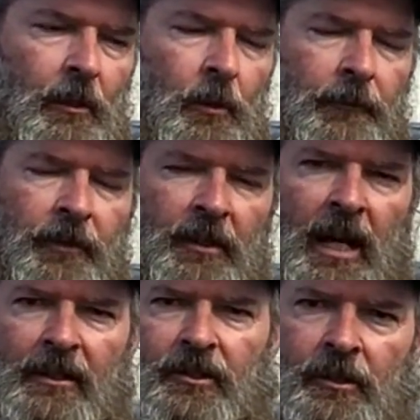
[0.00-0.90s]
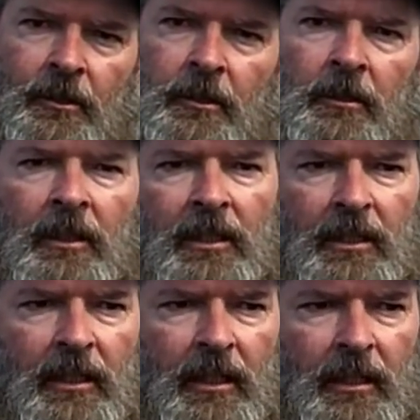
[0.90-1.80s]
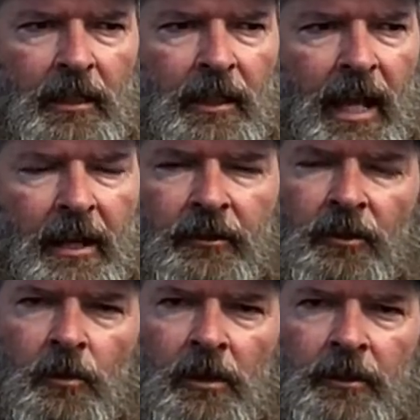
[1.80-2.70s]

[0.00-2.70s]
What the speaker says: or if you're not sure how to do one